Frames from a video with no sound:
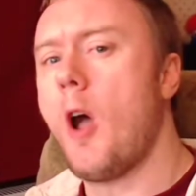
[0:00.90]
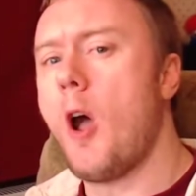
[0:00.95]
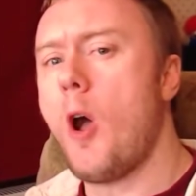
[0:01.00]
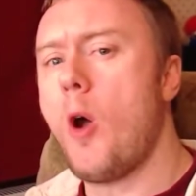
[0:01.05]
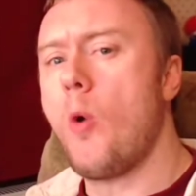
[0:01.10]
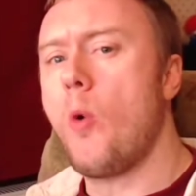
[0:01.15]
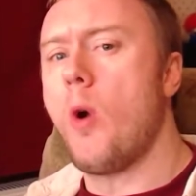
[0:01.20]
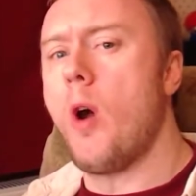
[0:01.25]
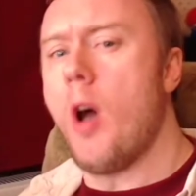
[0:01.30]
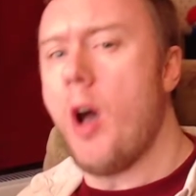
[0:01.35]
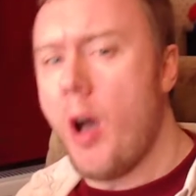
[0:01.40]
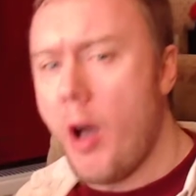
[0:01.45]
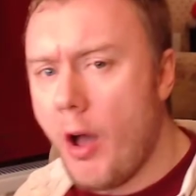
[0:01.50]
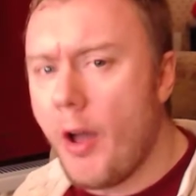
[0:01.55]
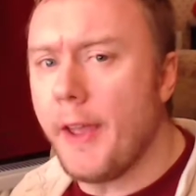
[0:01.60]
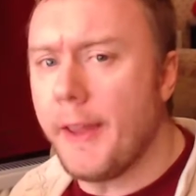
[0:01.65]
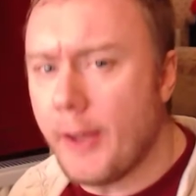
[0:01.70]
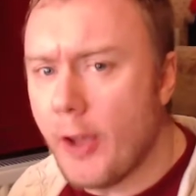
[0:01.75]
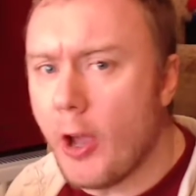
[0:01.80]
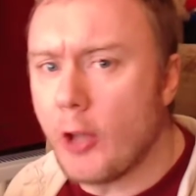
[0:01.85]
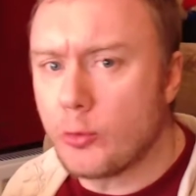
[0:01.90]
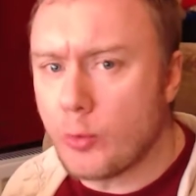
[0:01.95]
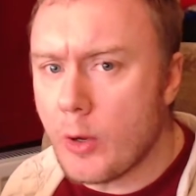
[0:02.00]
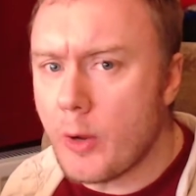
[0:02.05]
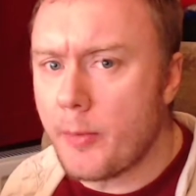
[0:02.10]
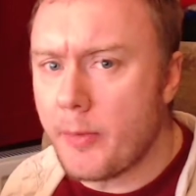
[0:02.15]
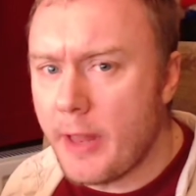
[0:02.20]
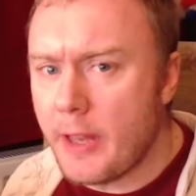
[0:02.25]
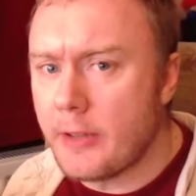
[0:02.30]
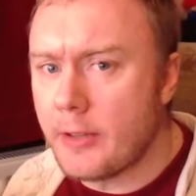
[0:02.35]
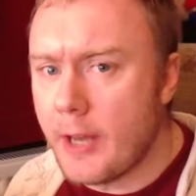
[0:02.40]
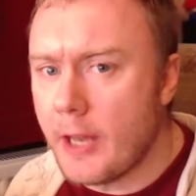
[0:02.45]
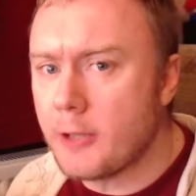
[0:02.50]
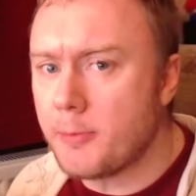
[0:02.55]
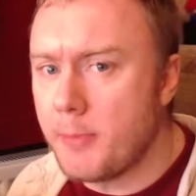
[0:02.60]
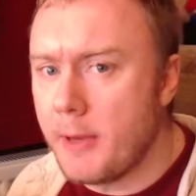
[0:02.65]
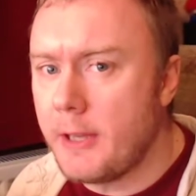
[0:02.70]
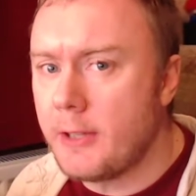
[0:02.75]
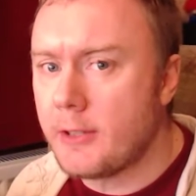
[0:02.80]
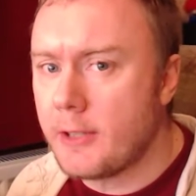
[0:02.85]
Oh, hi guys, welcome to the internet. It's
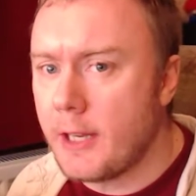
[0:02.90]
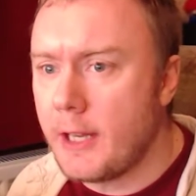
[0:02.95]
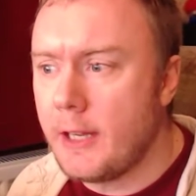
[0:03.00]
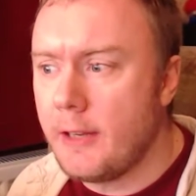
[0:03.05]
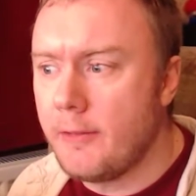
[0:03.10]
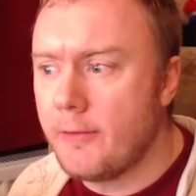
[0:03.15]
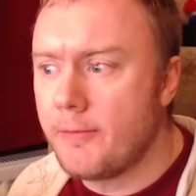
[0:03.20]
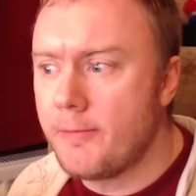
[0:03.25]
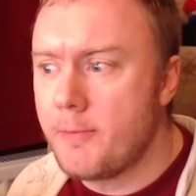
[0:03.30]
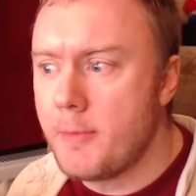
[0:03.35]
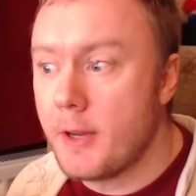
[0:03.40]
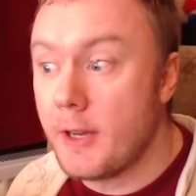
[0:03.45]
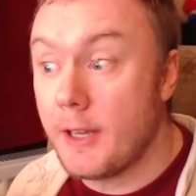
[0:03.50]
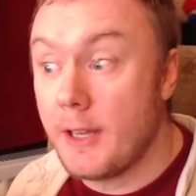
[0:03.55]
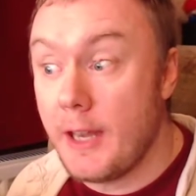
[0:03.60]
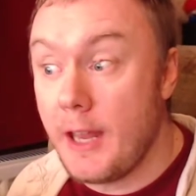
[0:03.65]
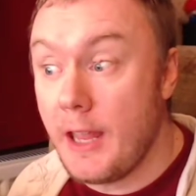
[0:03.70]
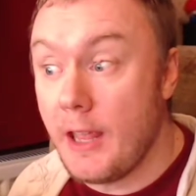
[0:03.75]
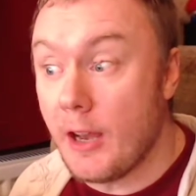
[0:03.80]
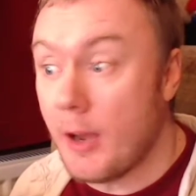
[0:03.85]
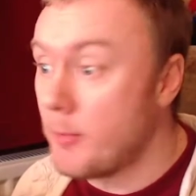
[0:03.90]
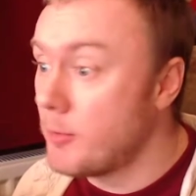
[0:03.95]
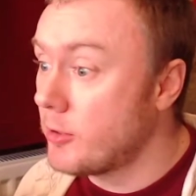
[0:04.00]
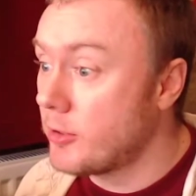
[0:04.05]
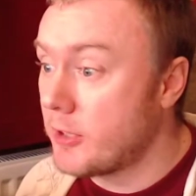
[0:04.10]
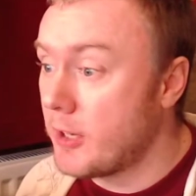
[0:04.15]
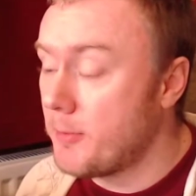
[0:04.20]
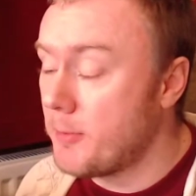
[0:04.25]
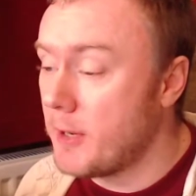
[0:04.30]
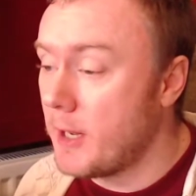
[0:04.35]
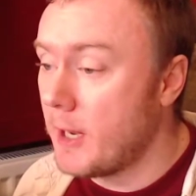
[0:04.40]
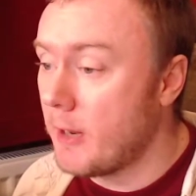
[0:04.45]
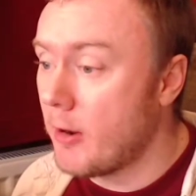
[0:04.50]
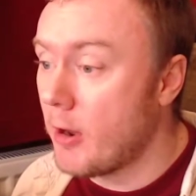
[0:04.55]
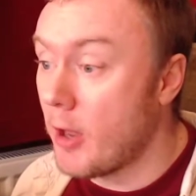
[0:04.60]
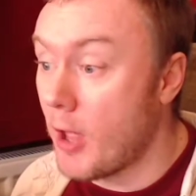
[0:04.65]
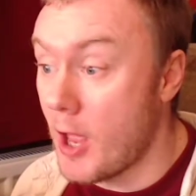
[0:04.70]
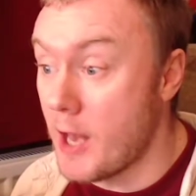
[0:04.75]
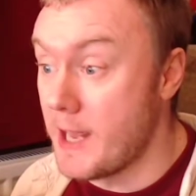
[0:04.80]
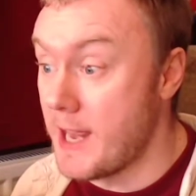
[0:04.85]
me, Steve McNeil. I'm just Steve McNeil,
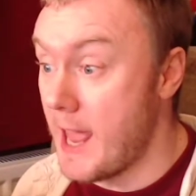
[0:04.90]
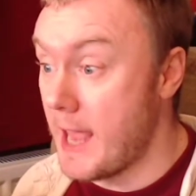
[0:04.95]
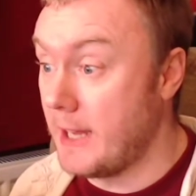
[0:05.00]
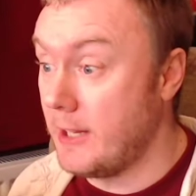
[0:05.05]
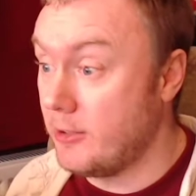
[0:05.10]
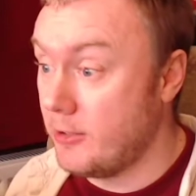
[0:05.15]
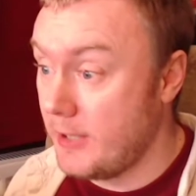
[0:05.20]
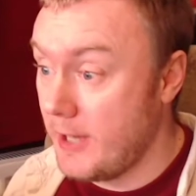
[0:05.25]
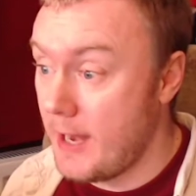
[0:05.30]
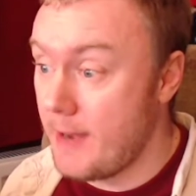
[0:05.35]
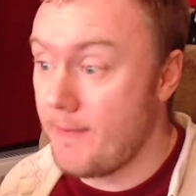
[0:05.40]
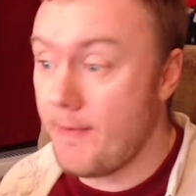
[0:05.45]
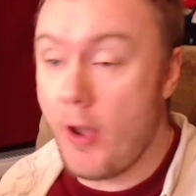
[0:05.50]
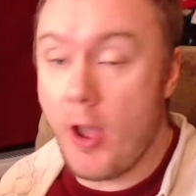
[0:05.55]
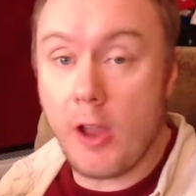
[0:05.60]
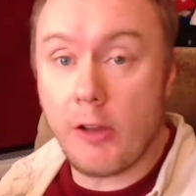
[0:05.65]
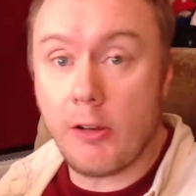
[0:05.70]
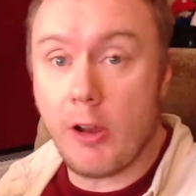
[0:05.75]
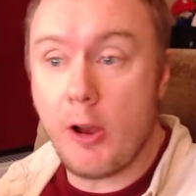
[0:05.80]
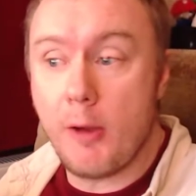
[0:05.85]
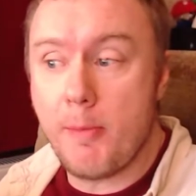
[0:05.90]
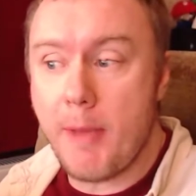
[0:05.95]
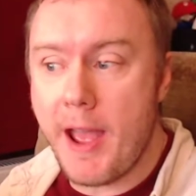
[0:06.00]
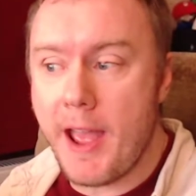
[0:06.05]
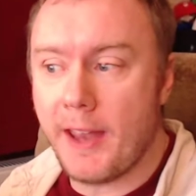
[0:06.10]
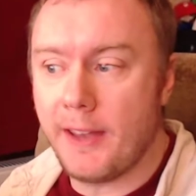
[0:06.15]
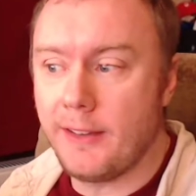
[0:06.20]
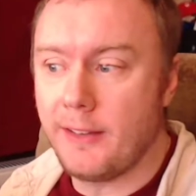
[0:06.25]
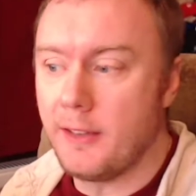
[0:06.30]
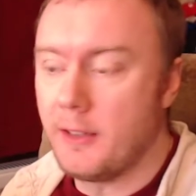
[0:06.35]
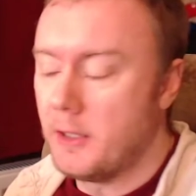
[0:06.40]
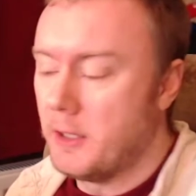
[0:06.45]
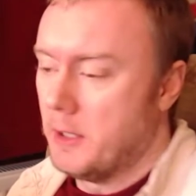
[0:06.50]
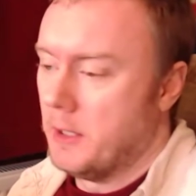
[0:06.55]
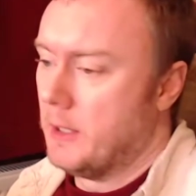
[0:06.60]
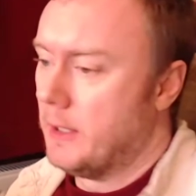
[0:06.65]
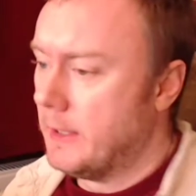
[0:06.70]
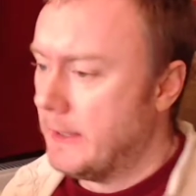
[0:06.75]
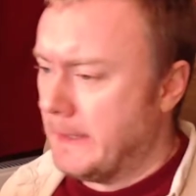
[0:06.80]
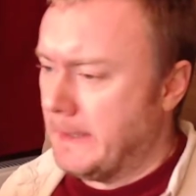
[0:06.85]
aren't I? Lazy Enviro Man.
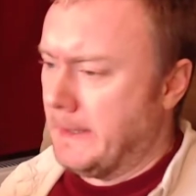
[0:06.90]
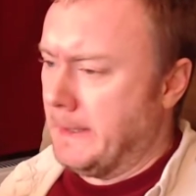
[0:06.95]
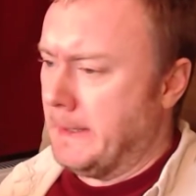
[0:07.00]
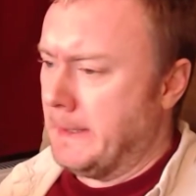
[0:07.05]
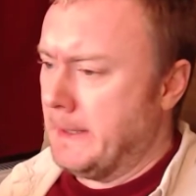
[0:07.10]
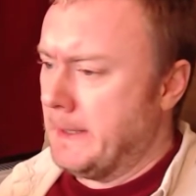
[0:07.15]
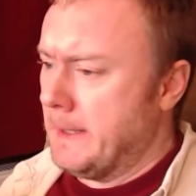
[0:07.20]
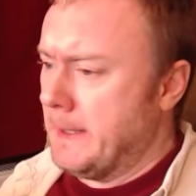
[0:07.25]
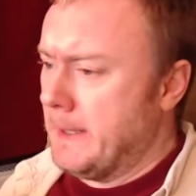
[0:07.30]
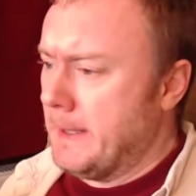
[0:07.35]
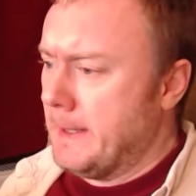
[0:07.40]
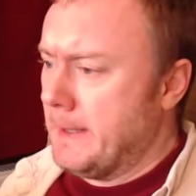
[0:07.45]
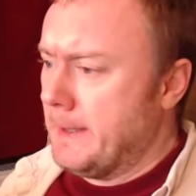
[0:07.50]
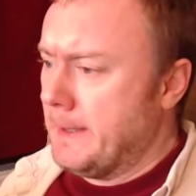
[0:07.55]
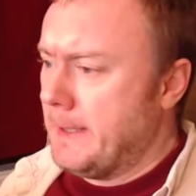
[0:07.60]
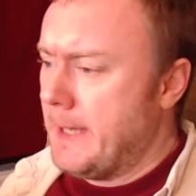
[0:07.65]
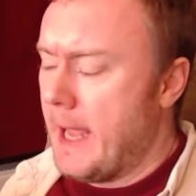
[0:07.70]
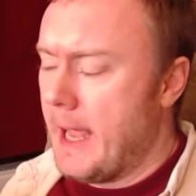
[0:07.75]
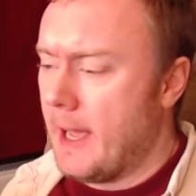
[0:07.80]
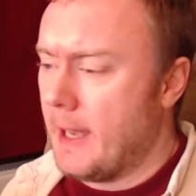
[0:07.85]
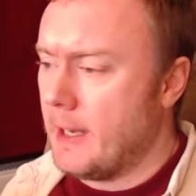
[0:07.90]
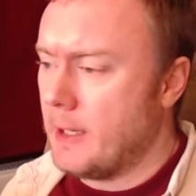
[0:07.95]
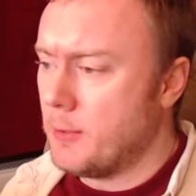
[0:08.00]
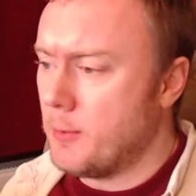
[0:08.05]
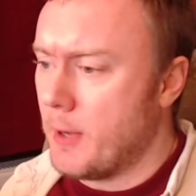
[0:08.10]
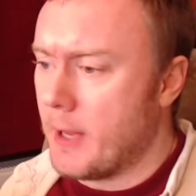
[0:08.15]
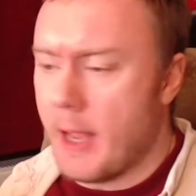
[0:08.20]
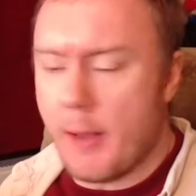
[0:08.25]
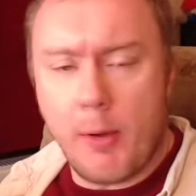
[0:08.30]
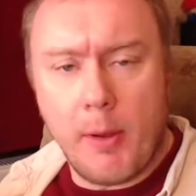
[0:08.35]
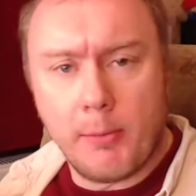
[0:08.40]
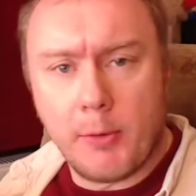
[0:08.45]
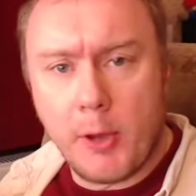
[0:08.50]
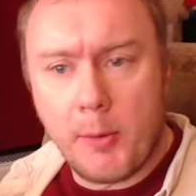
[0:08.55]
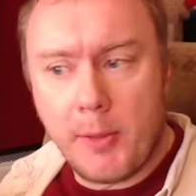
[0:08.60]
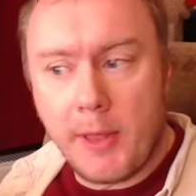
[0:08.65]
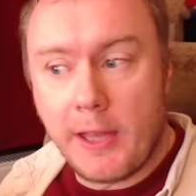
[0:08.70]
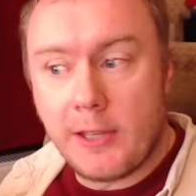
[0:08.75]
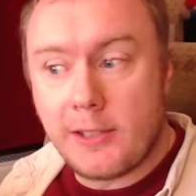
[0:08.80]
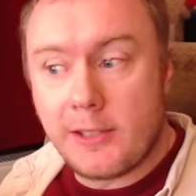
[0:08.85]
Yeah, I need to work out what I'm doing
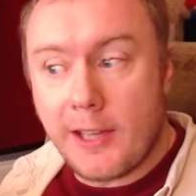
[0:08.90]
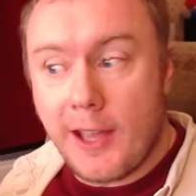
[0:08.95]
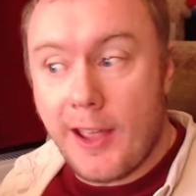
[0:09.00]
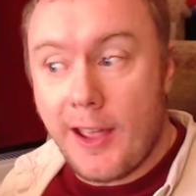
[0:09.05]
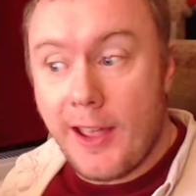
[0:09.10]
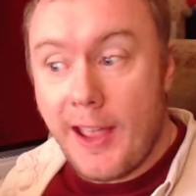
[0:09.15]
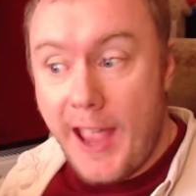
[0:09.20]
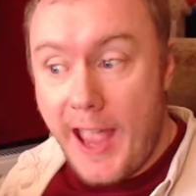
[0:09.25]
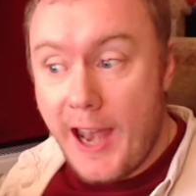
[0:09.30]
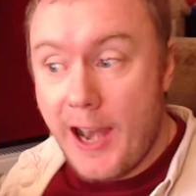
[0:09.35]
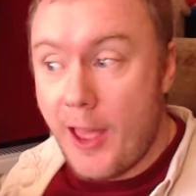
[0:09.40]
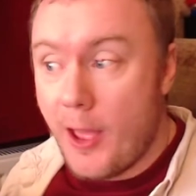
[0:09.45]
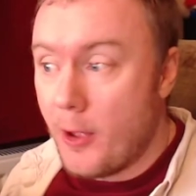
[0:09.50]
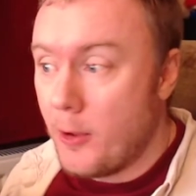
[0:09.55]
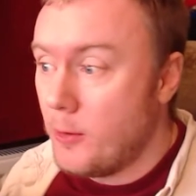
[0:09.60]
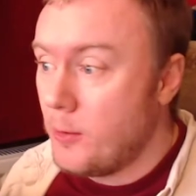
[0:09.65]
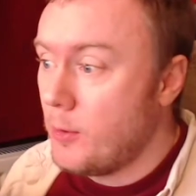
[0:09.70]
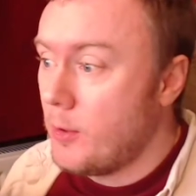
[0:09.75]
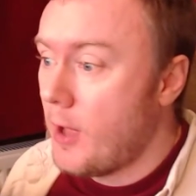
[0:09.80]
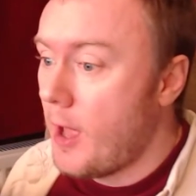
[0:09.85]
with this. Hello.